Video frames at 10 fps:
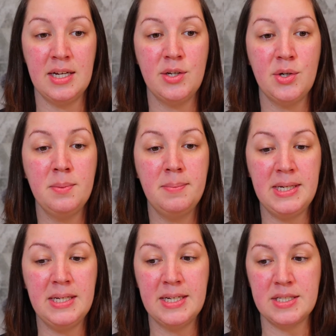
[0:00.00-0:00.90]
it could
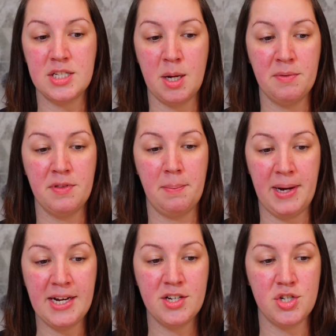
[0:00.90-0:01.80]
be that some of the
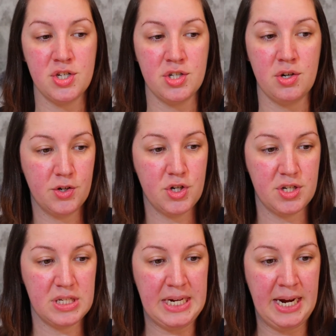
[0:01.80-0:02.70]
packages are
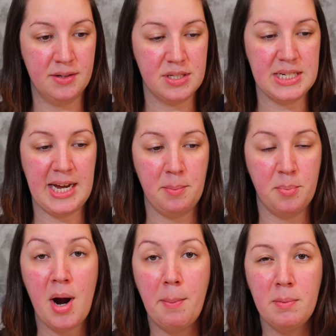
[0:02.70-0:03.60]
just not scanned
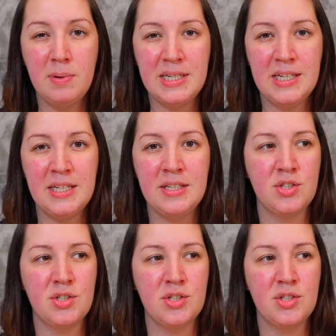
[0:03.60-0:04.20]
properly,